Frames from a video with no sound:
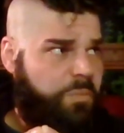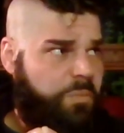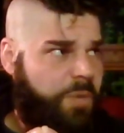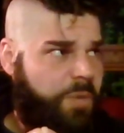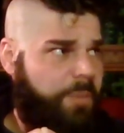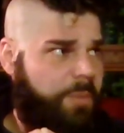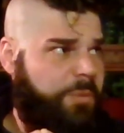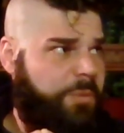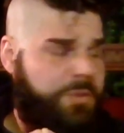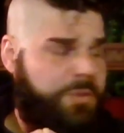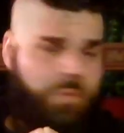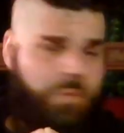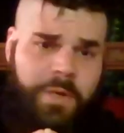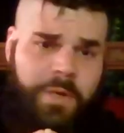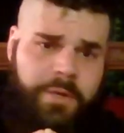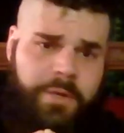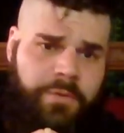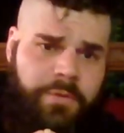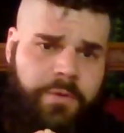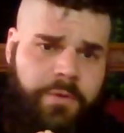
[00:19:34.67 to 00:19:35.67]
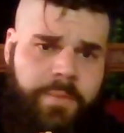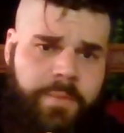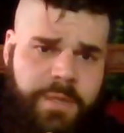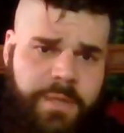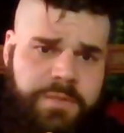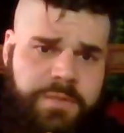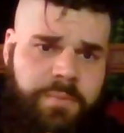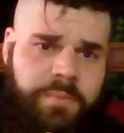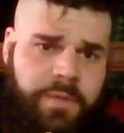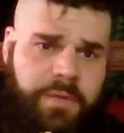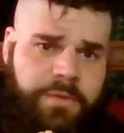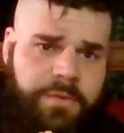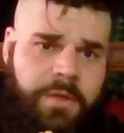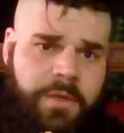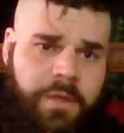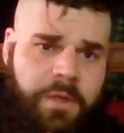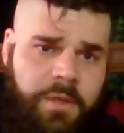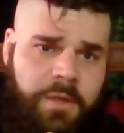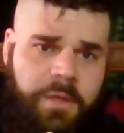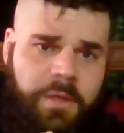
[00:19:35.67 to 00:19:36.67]
probably 20 or 30 bucks a month.
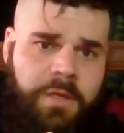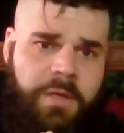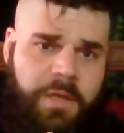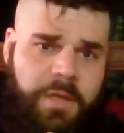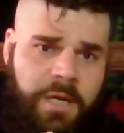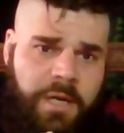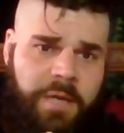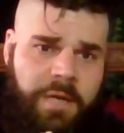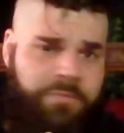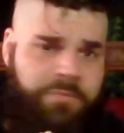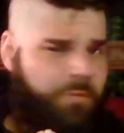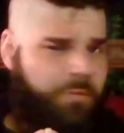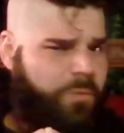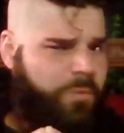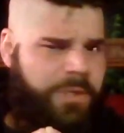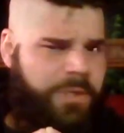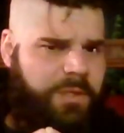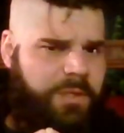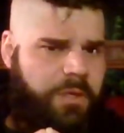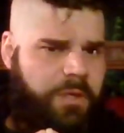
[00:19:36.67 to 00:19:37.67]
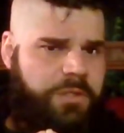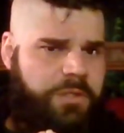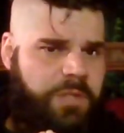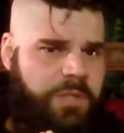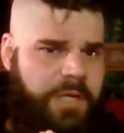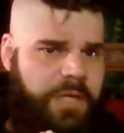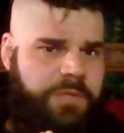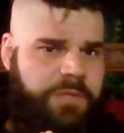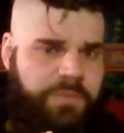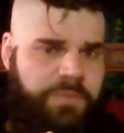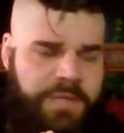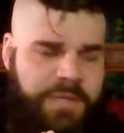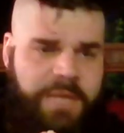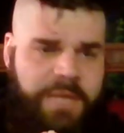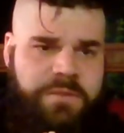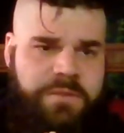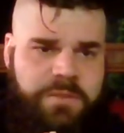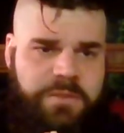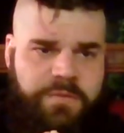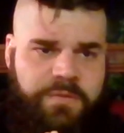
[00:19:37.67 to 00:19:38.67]
And for really large clients with
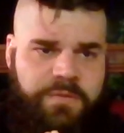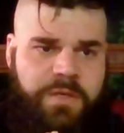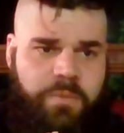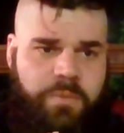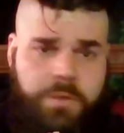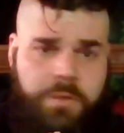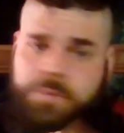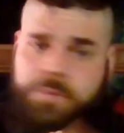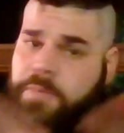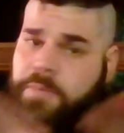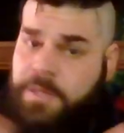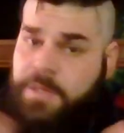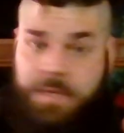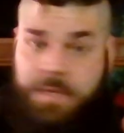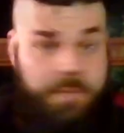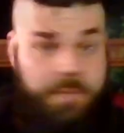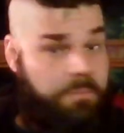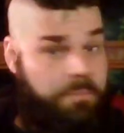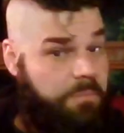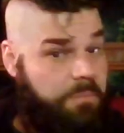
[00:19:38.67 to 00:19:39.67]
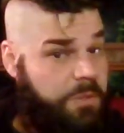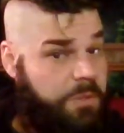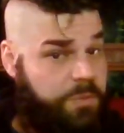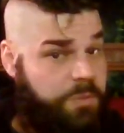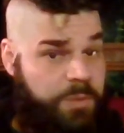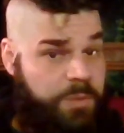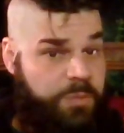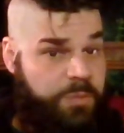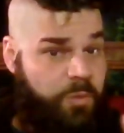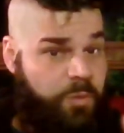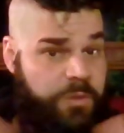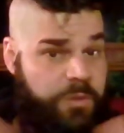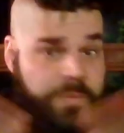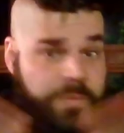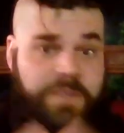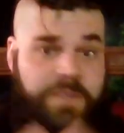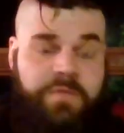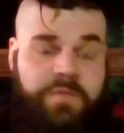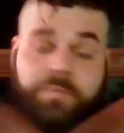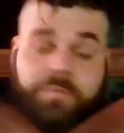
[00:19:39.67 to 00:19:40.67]
thousands of keywords, it can get much, much more
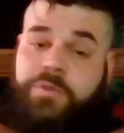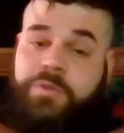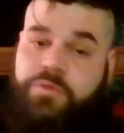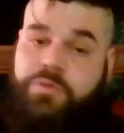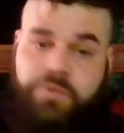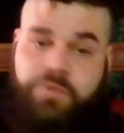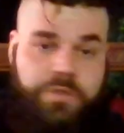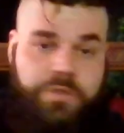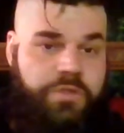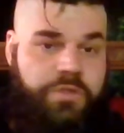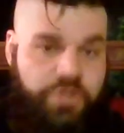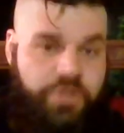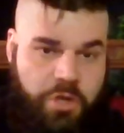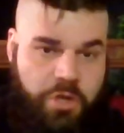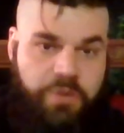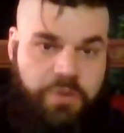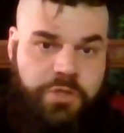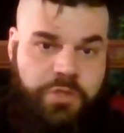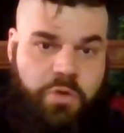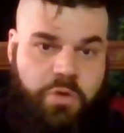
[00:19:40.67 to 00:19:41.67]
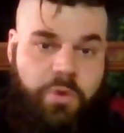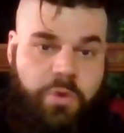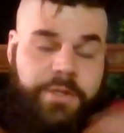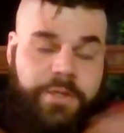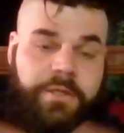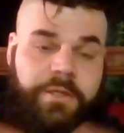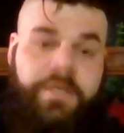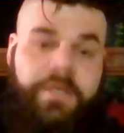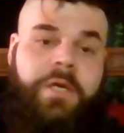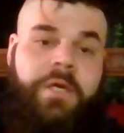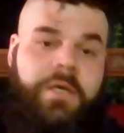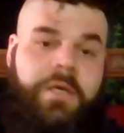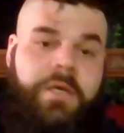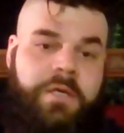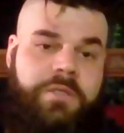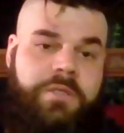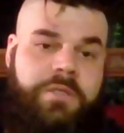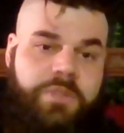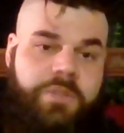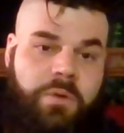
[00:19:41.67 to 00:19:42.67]
expensive, but you just charge accordingly.
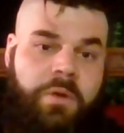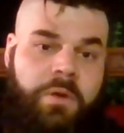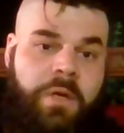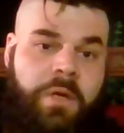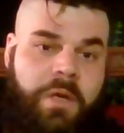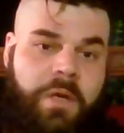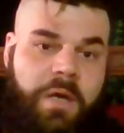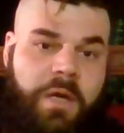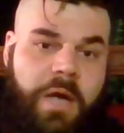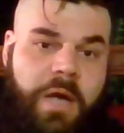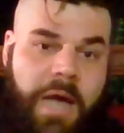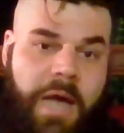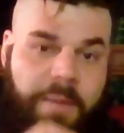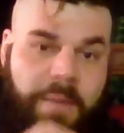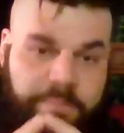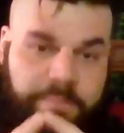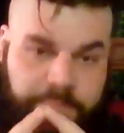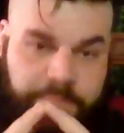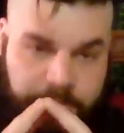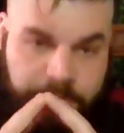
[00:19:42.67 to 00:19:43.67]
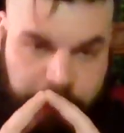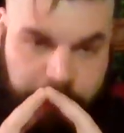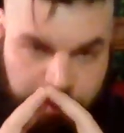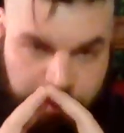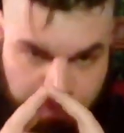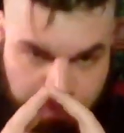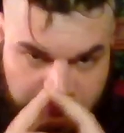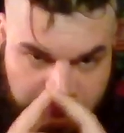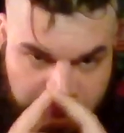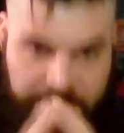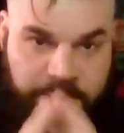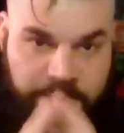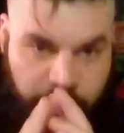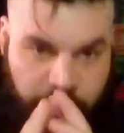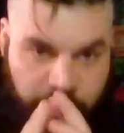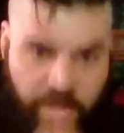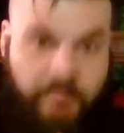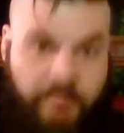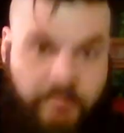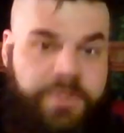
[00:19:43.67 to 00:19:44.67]
So I'm making the
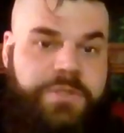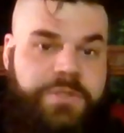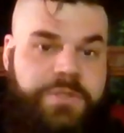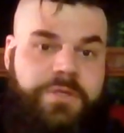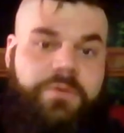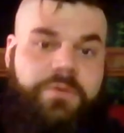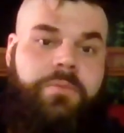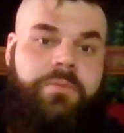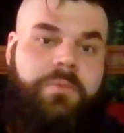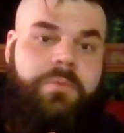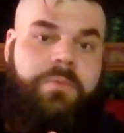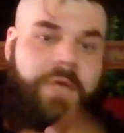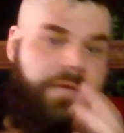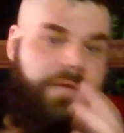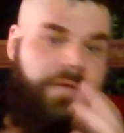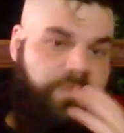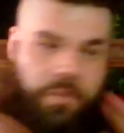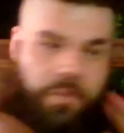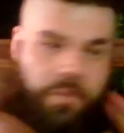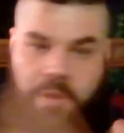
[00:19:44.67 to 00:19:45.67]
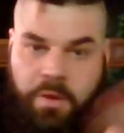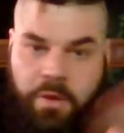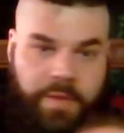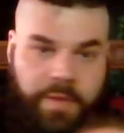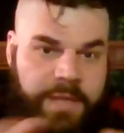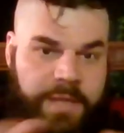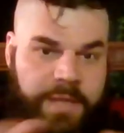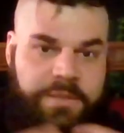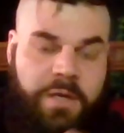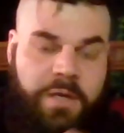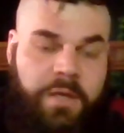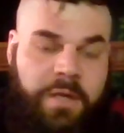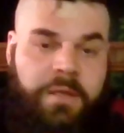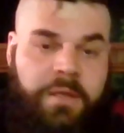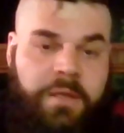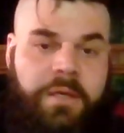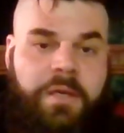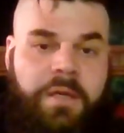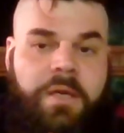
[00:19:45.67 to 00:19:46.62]
promise to you, after all that talk,